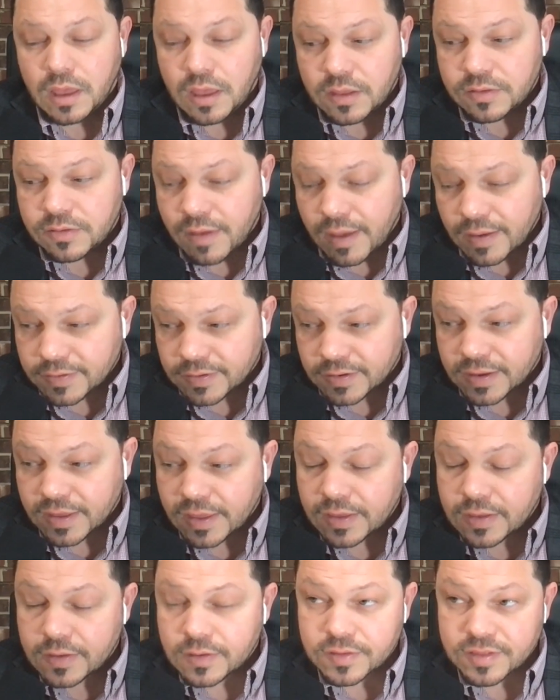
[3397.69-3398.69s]
Dr.
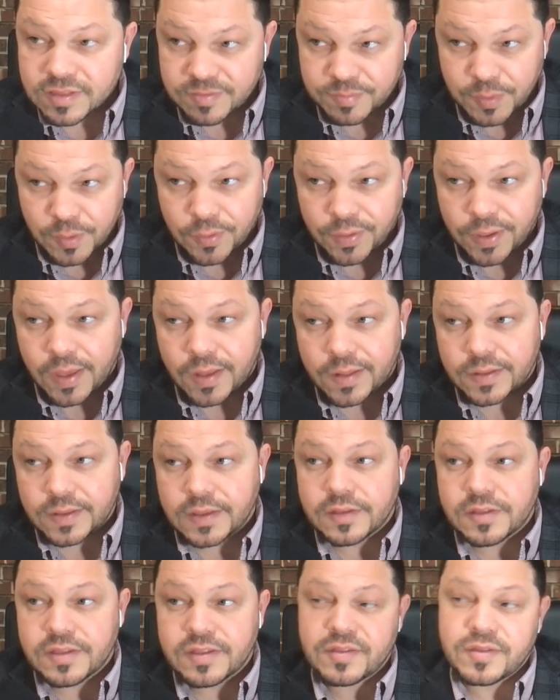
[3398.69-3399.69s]
King spoke out
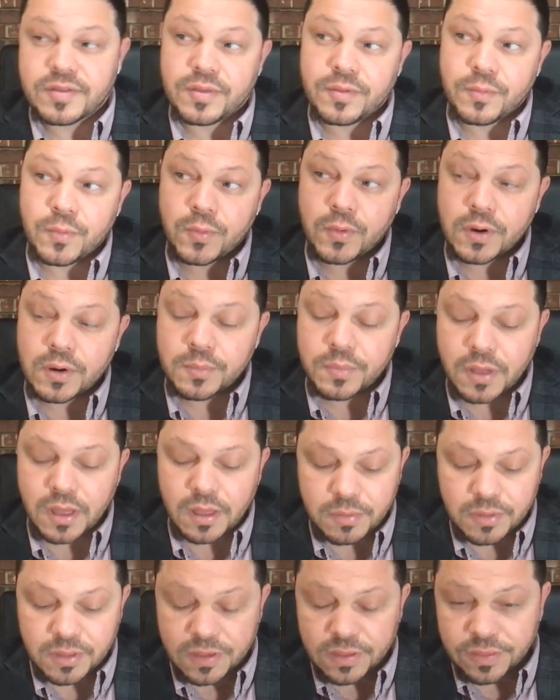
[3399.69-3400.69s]
against the war
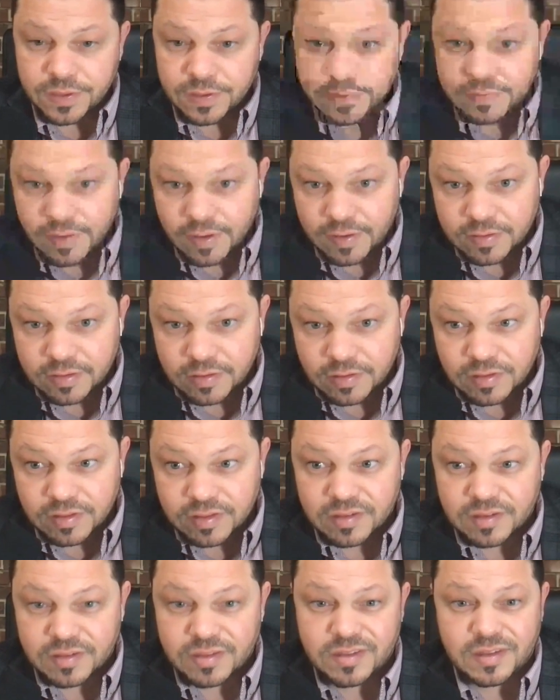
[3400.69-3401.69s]
publicly in
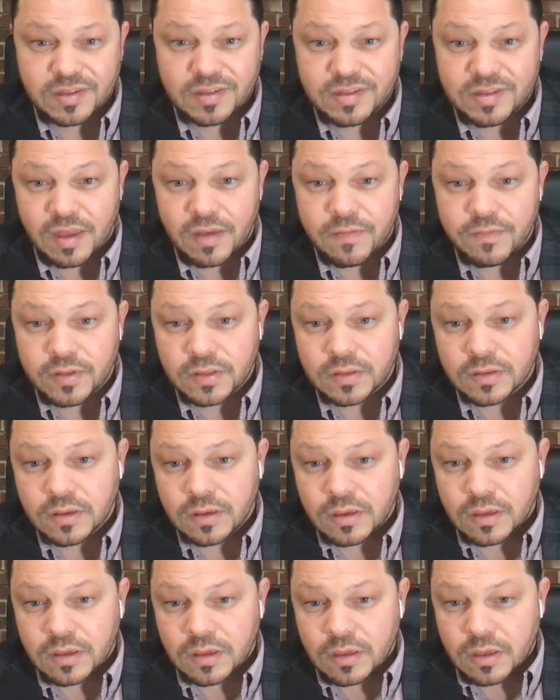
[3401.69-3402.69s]
1967.
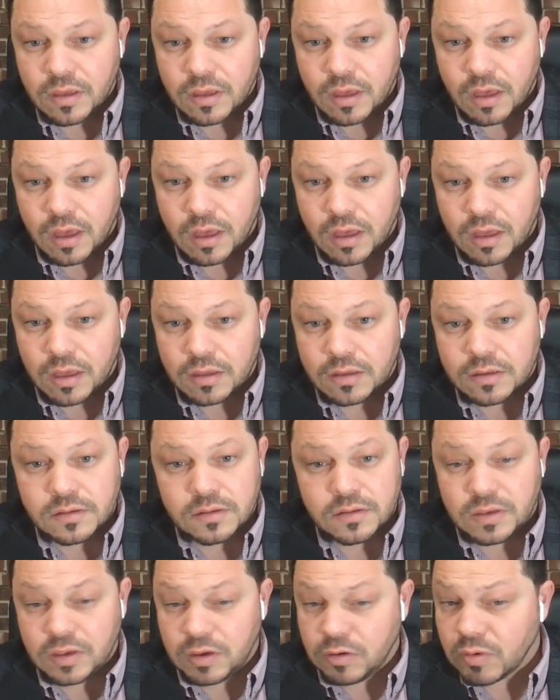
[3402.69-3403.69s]
Do
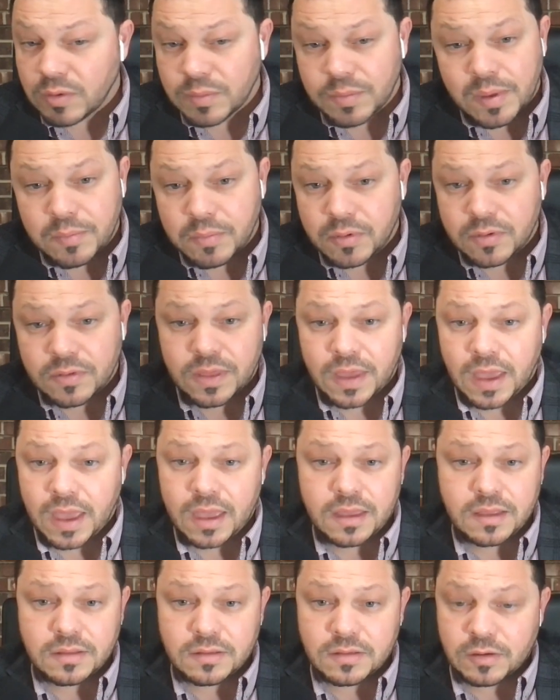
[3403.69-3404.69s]
you remember
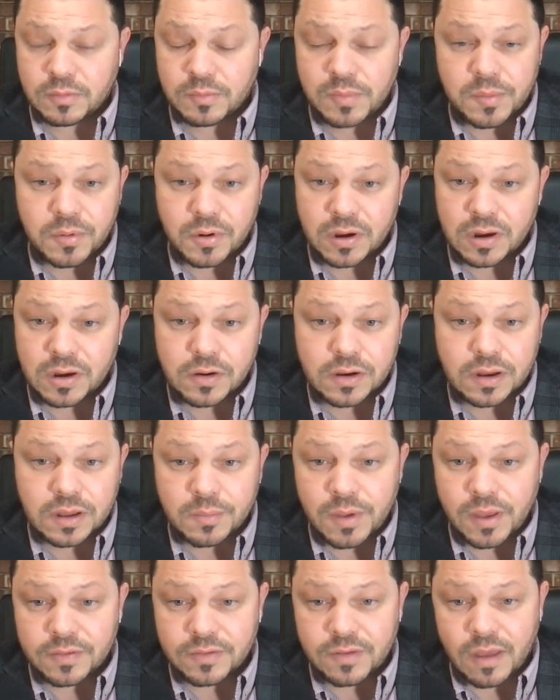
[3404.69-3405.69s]
that? Do you remember hearing
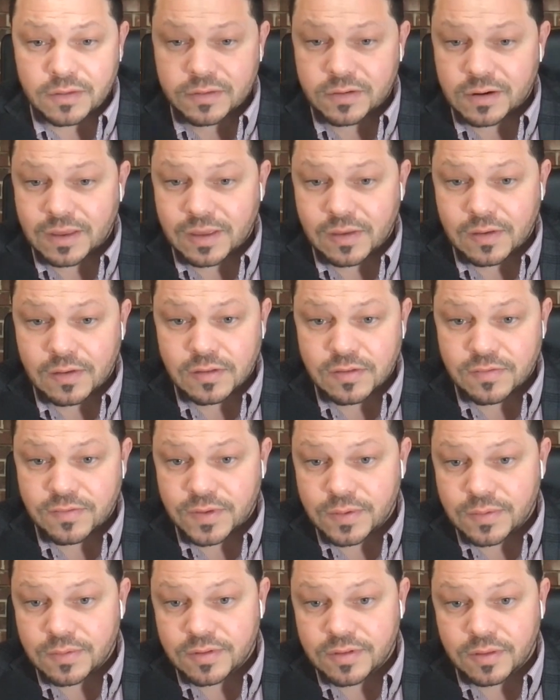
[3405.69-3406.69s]
about Dr. King's
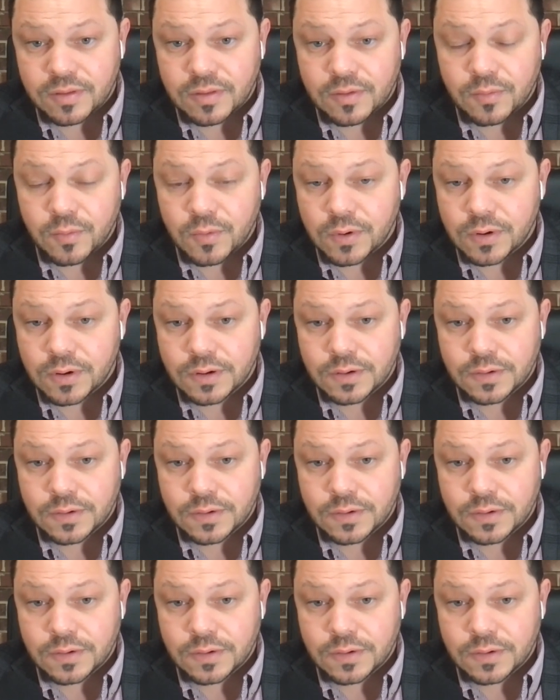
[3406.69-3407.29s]
views on the war?